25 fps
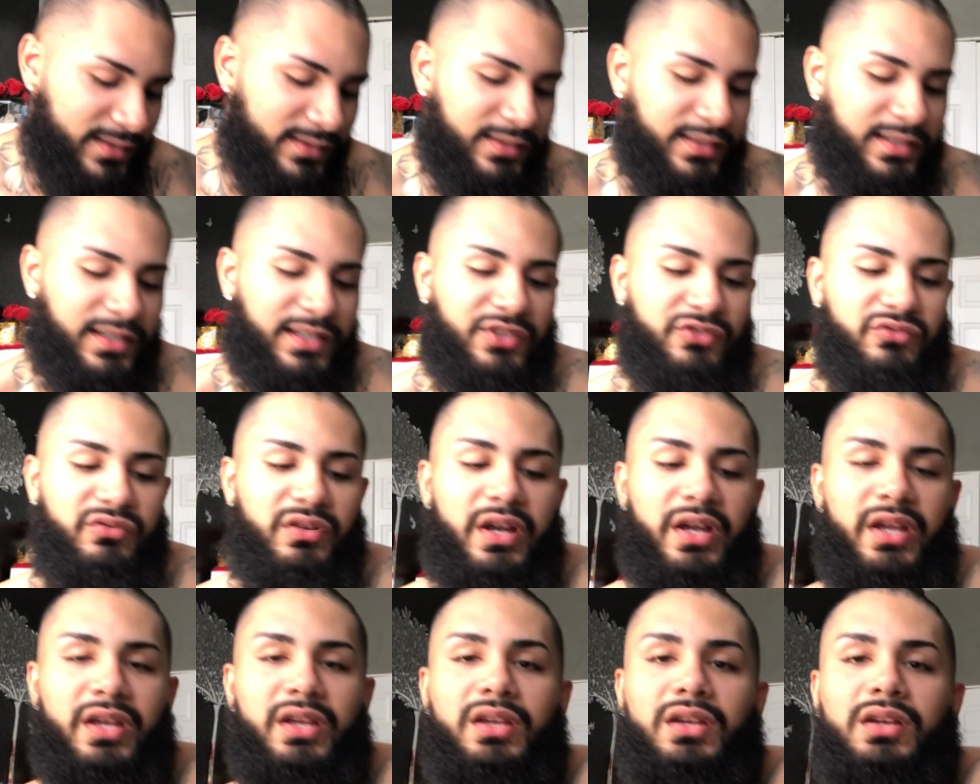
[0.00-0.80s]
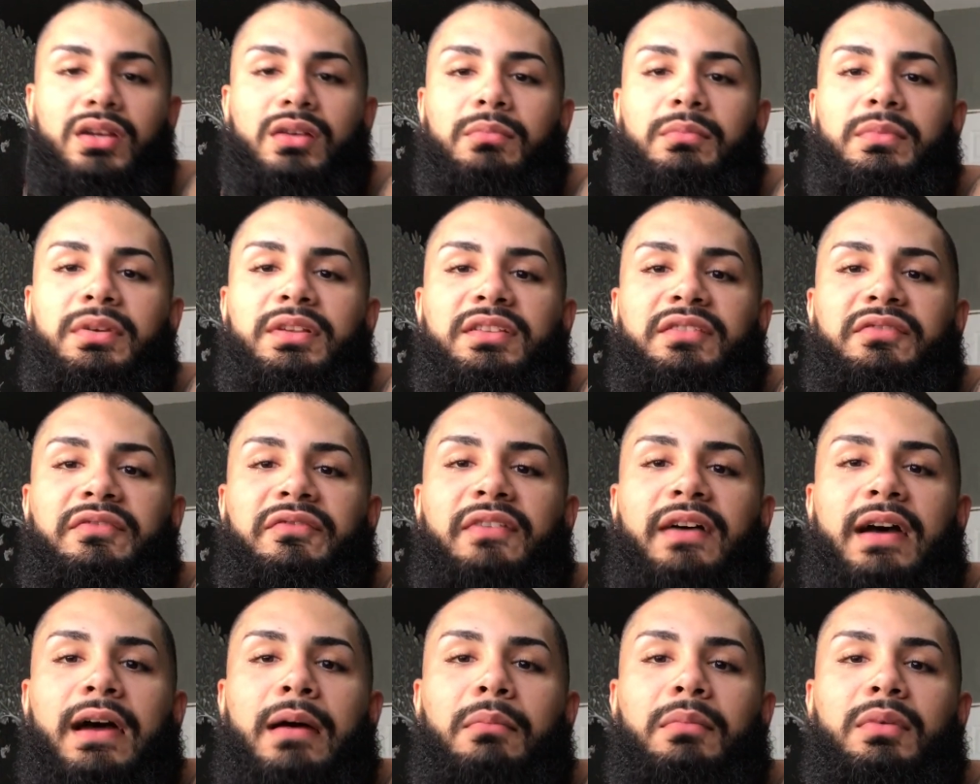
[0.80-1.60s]
This right here means
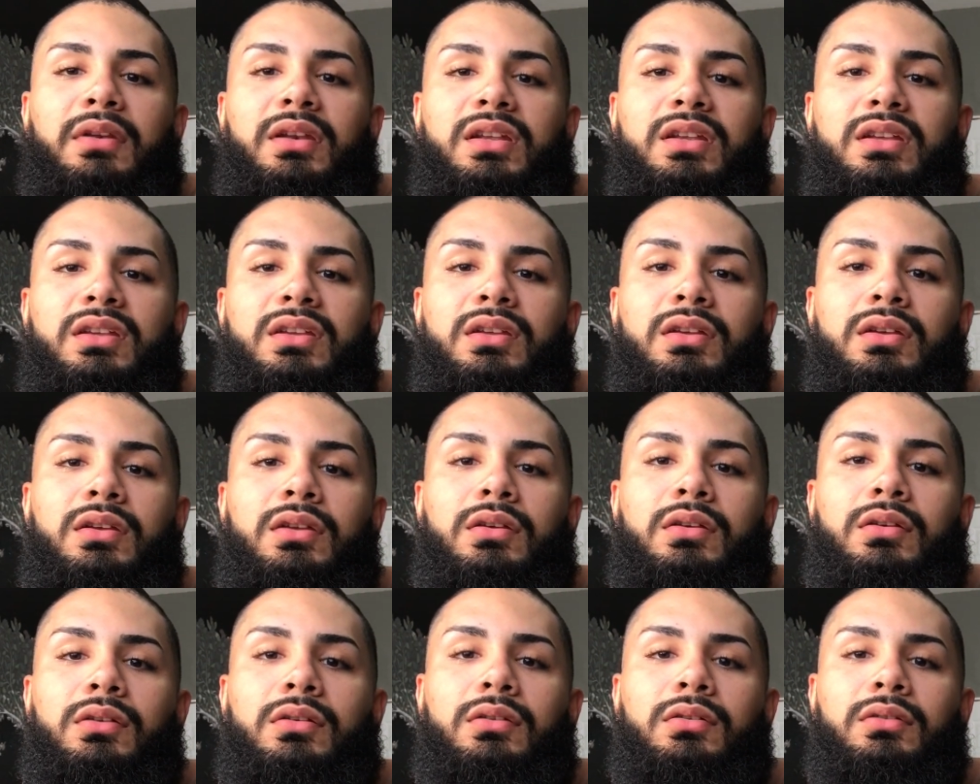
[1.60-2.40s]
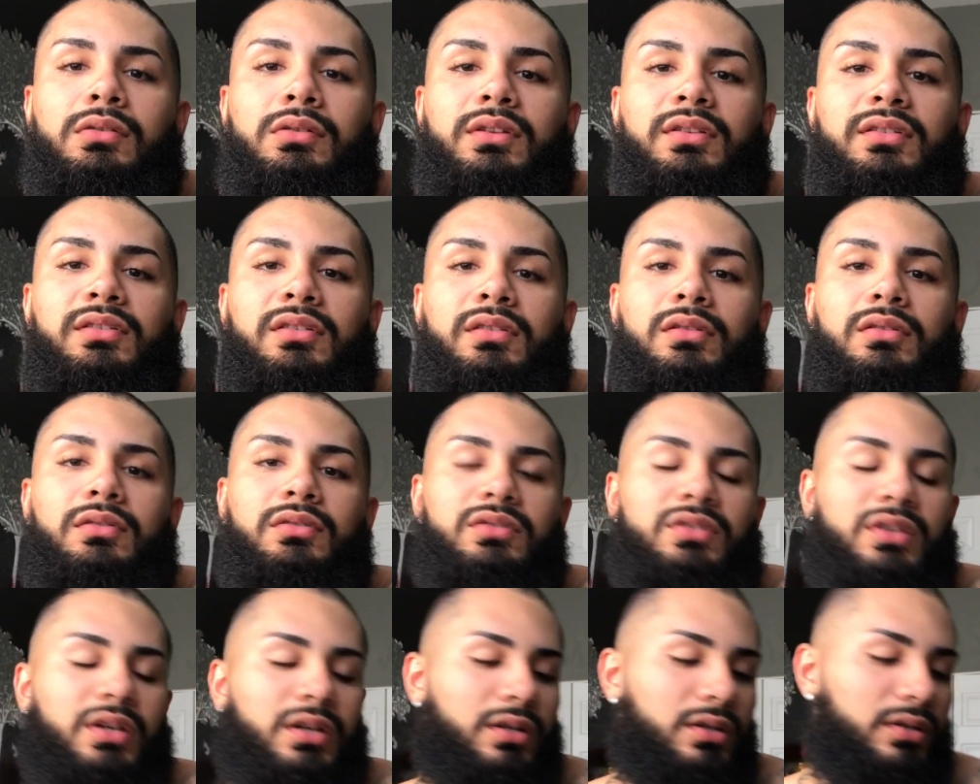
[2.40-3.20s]
family. This little
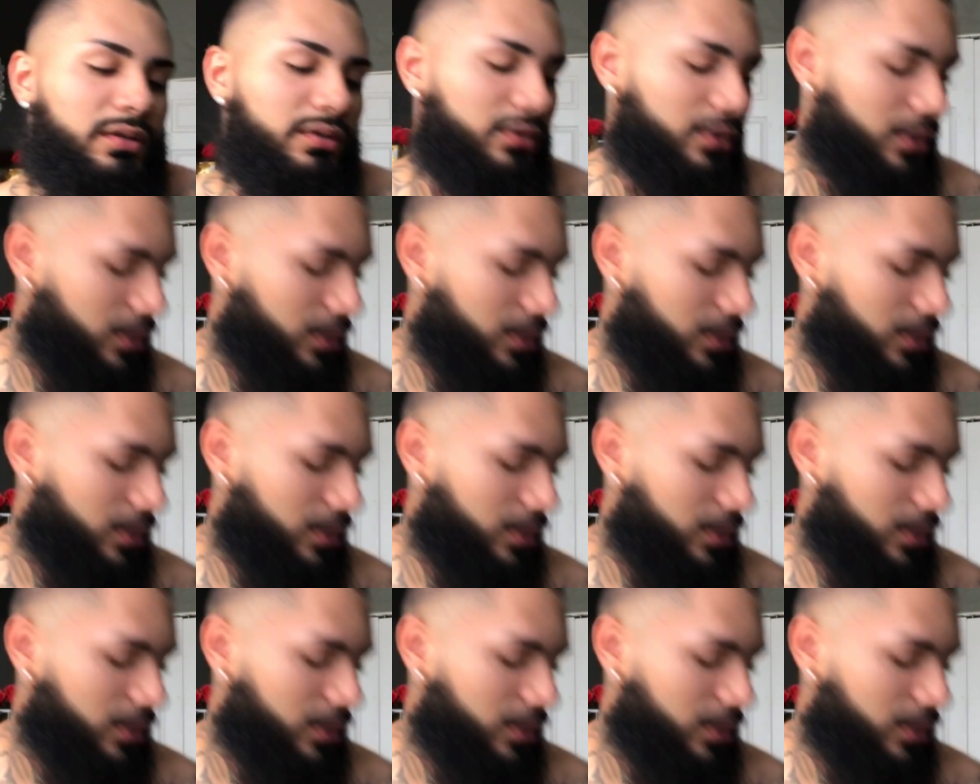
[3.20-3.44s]
Chinese